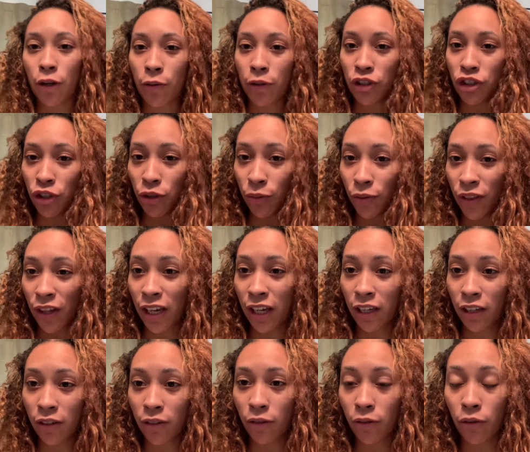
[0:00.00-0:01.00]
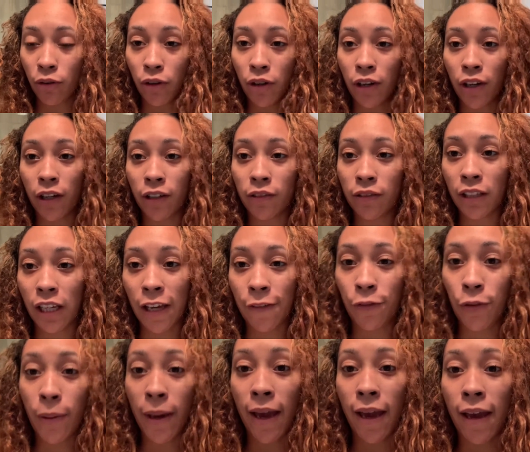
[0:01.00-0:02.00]
what you think, or if
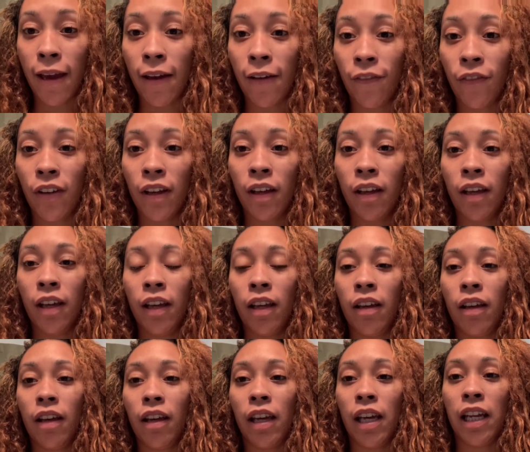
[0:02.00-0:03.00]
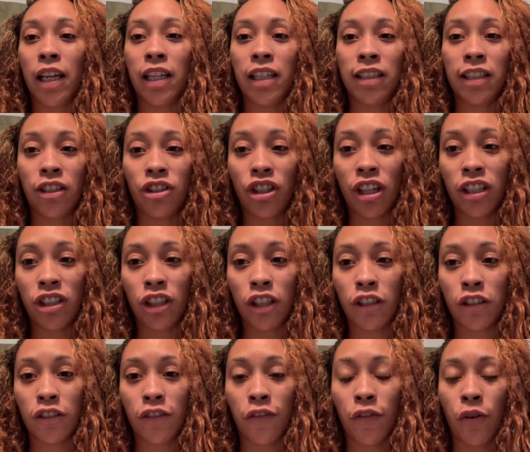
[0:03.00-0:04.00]
you have any
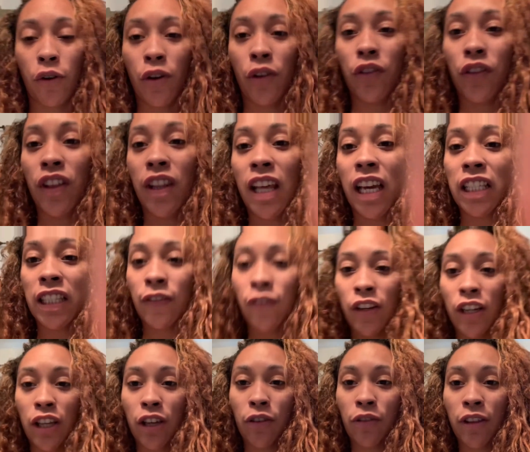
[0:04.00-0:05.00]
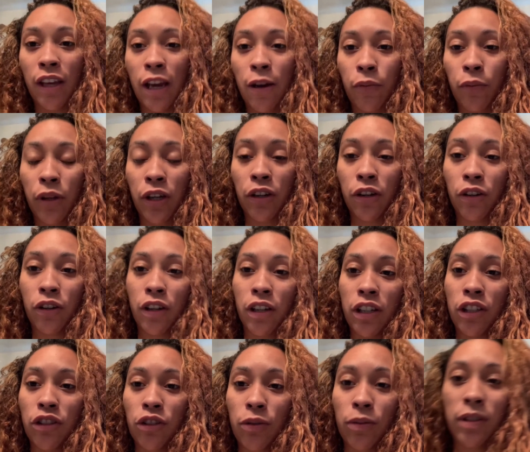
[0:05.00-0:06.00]
suggestions for the next video that we are
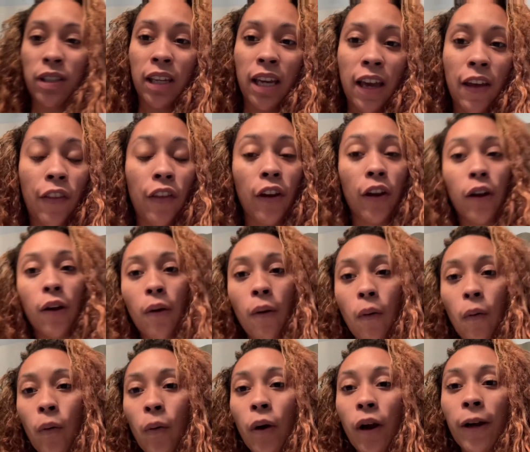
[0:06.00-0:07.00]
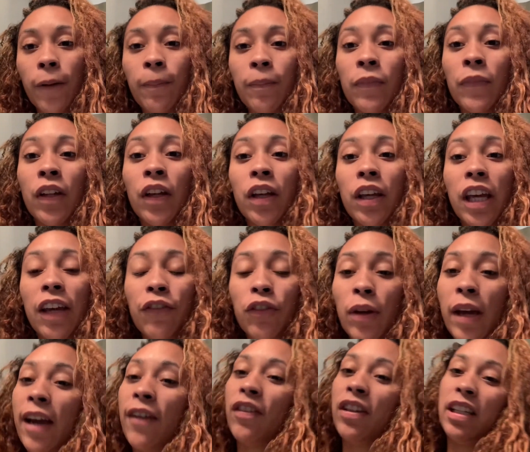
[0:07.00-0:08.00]
going to do together, or if you
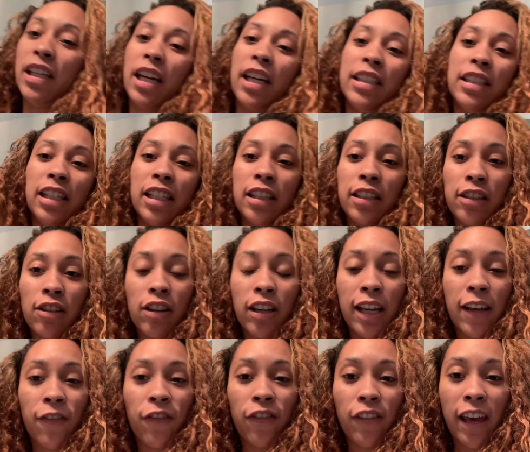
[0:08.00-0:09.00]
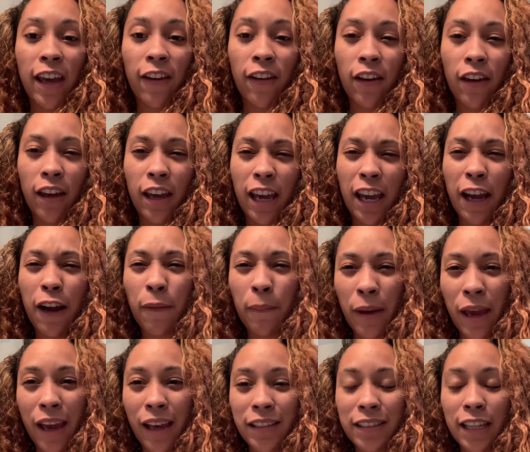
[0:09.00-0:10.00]
have any ideas on a hair
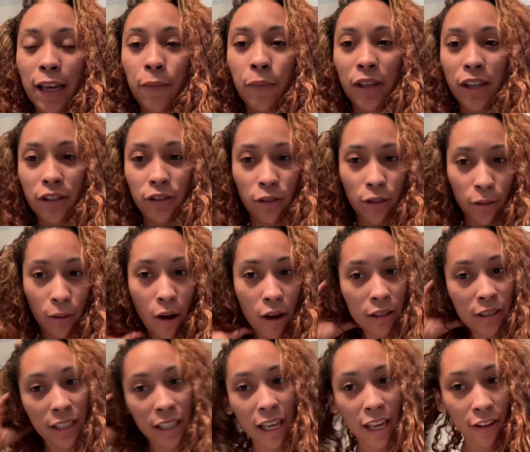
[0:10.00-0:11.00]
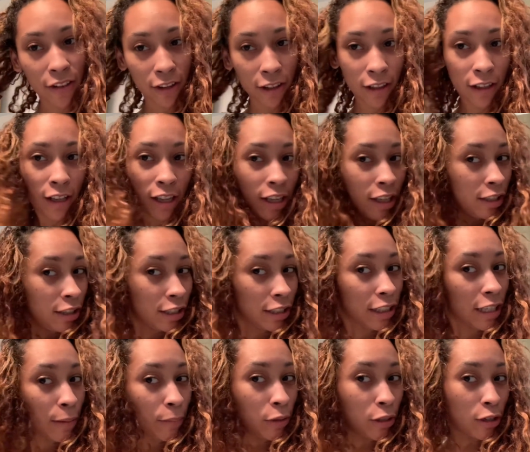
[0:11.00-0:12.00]
mask that we can do all together, just
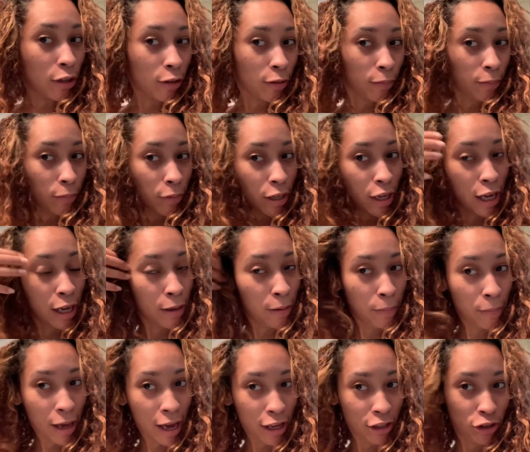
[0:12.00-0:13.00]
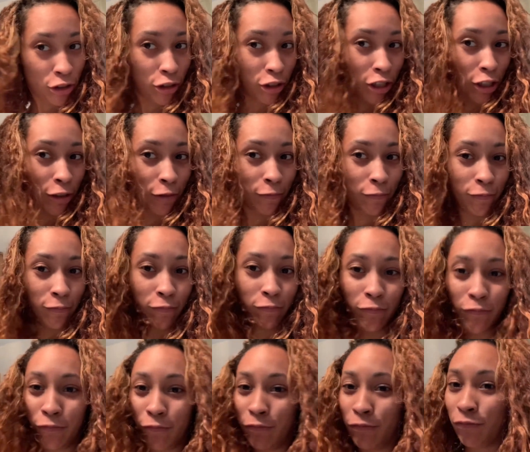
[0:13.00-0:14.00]
let me know. But I'm actually
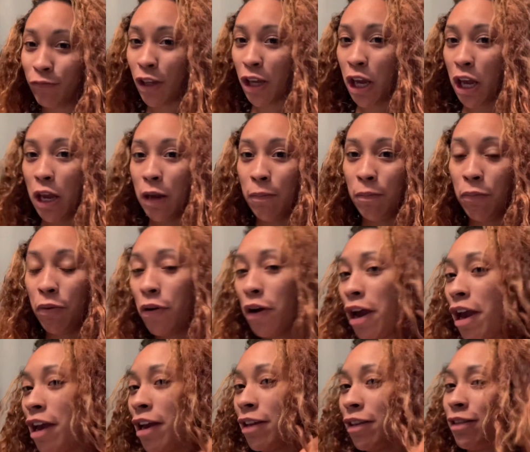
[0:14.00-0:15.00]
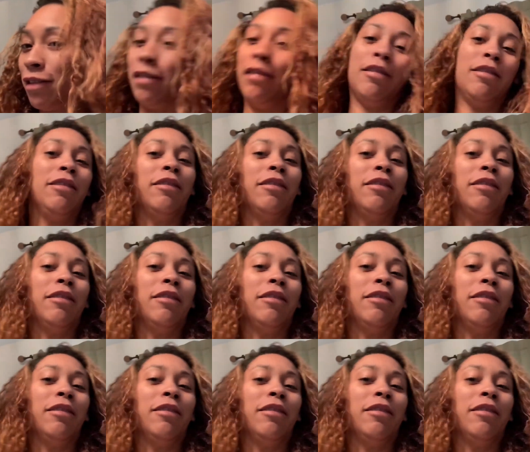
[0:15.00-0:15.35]
impressed.